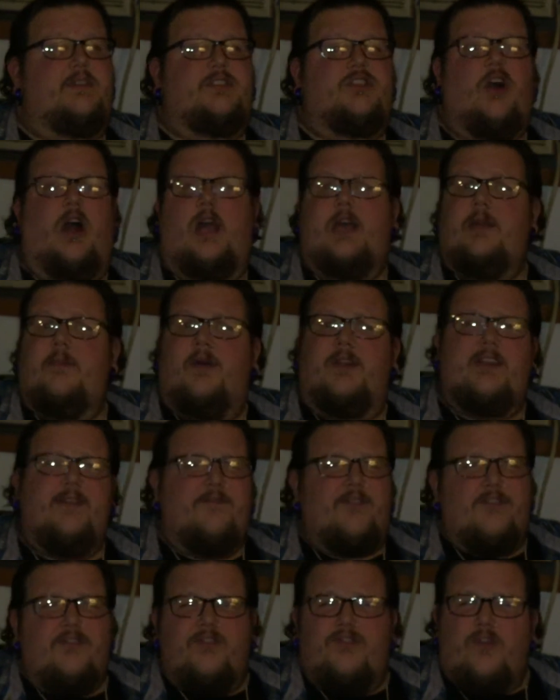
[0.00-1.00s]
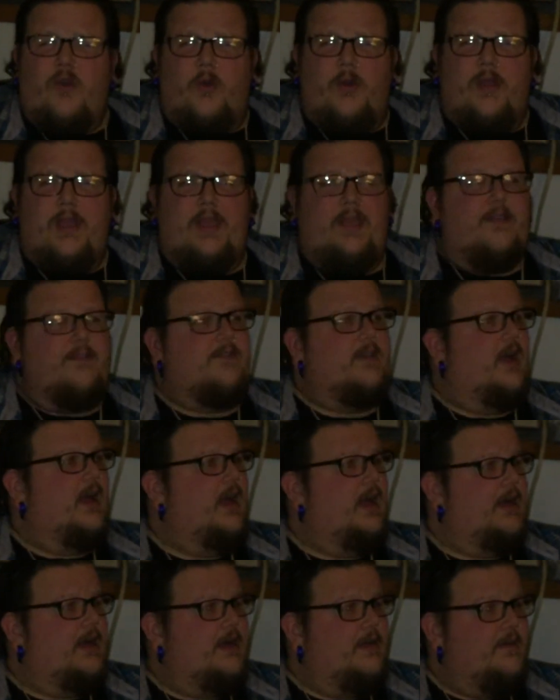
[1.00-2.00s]
talking about different stories, you
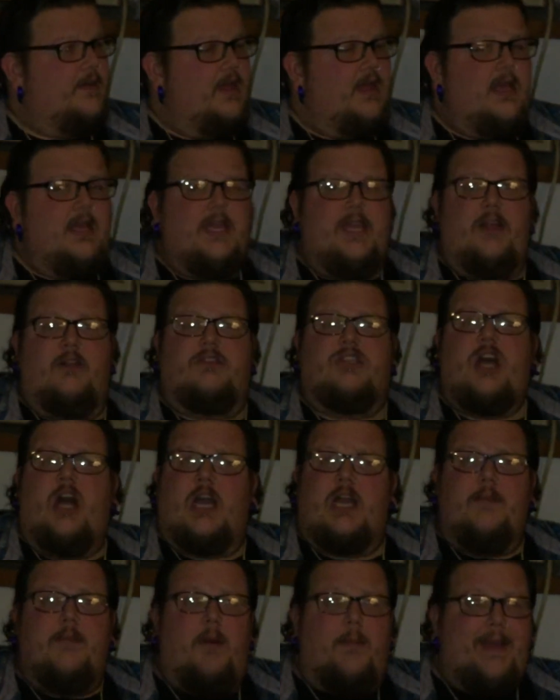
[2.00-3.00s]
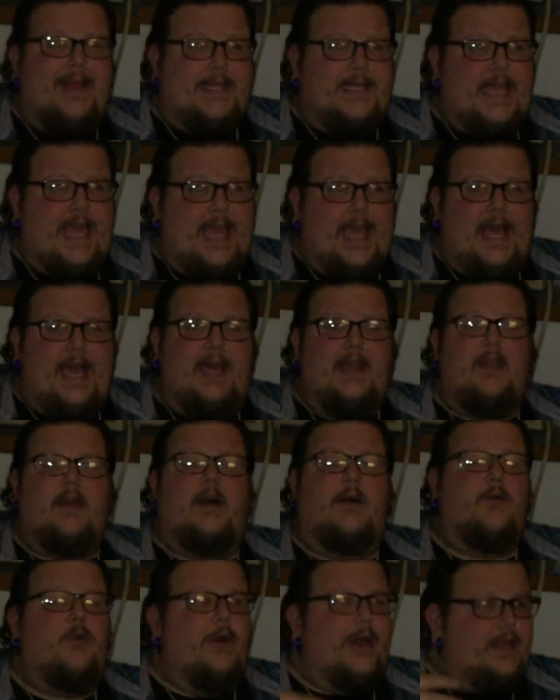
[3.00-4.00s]
know, talking about my dad,
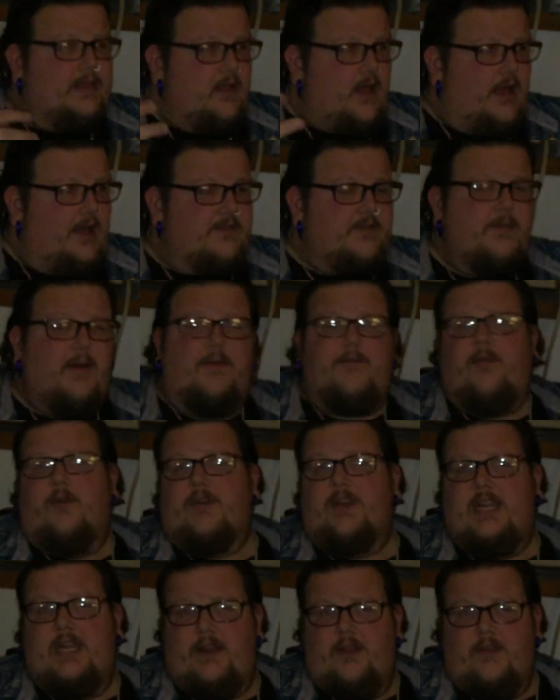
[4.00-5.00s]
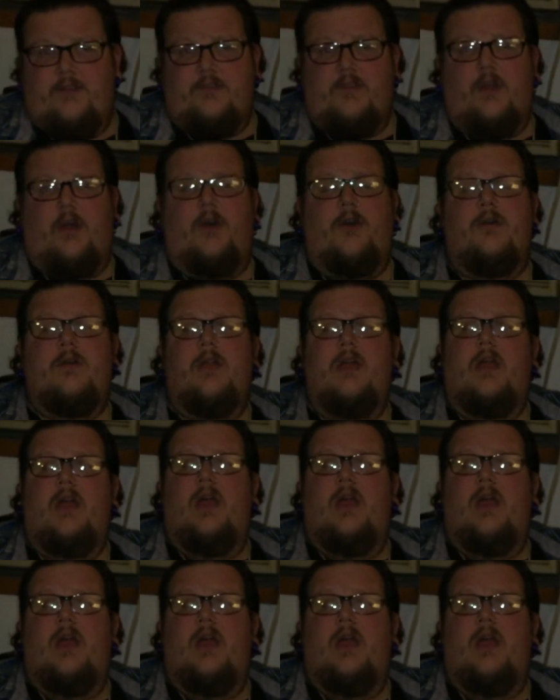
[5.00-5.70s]
who I'd lost about 14 years ago,